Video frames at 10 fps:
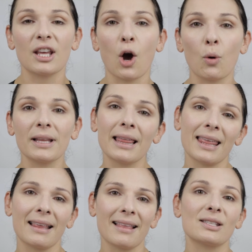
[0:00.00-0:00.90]
The only
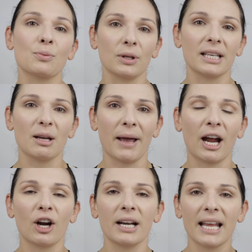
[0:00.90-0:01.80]
thing that's really
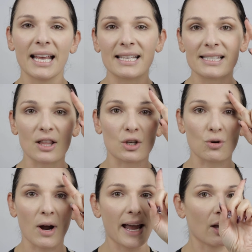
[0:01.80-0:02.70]
apparent is the
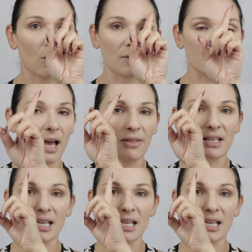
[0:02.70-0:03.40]
triangles on the